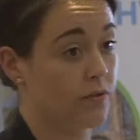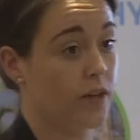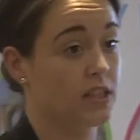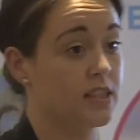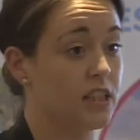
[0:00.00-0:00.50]

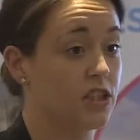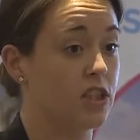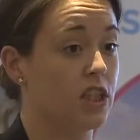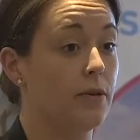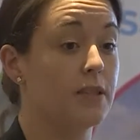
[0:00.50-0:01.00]
advantage
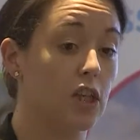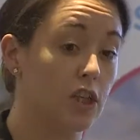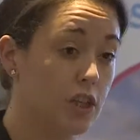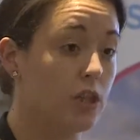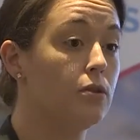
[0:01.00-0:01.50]
to you. It's a
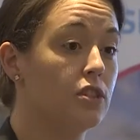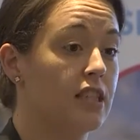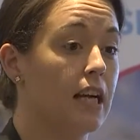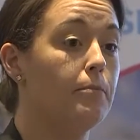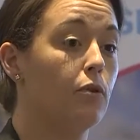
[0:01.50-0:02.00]
huge
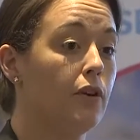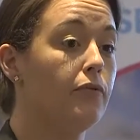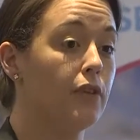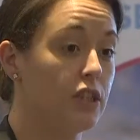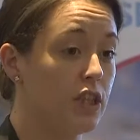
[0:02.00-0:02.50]
selling point
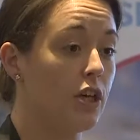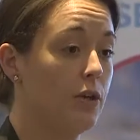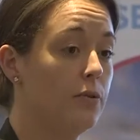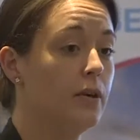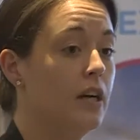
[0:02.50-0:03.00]
for
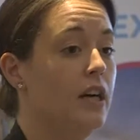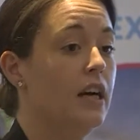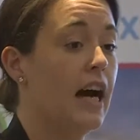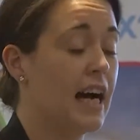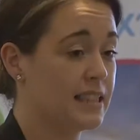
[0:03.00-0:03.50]
you
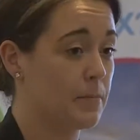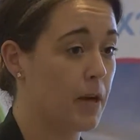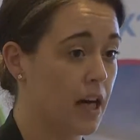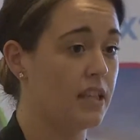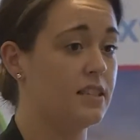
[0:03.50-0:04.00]
as a
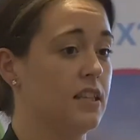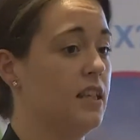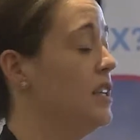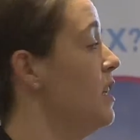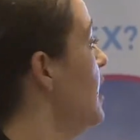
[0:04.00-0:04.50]

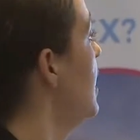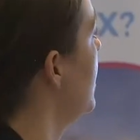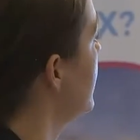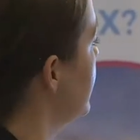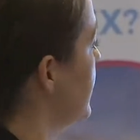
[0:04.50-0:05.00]
person
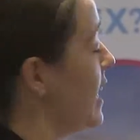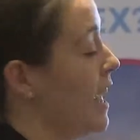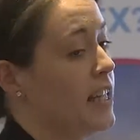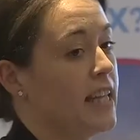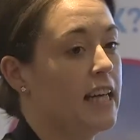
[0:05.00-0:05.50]
to
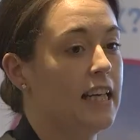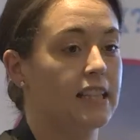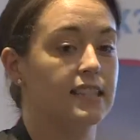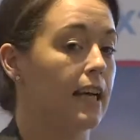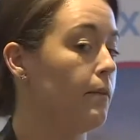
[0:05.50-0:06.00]
get in that
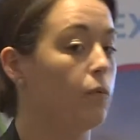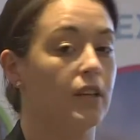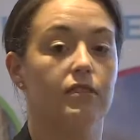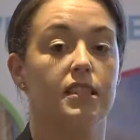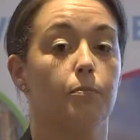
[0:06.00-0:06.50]
next step,
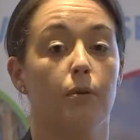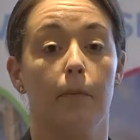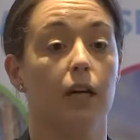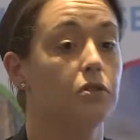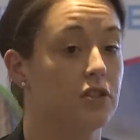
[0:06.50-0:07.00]
whether it's a
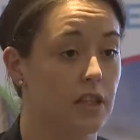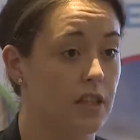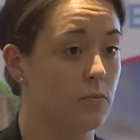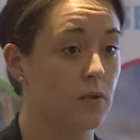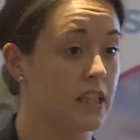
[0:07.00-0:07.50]

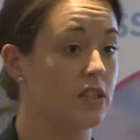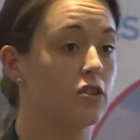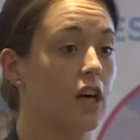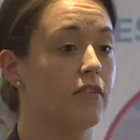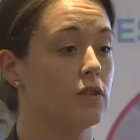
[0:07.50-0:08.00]
promotion within
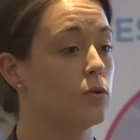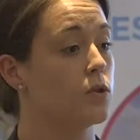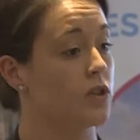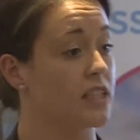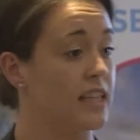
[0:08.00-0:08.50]
your current
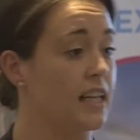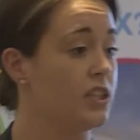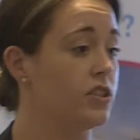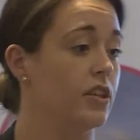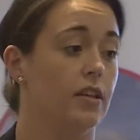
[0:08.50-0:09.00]

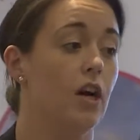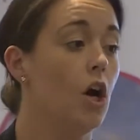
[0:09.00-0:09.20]
organisation,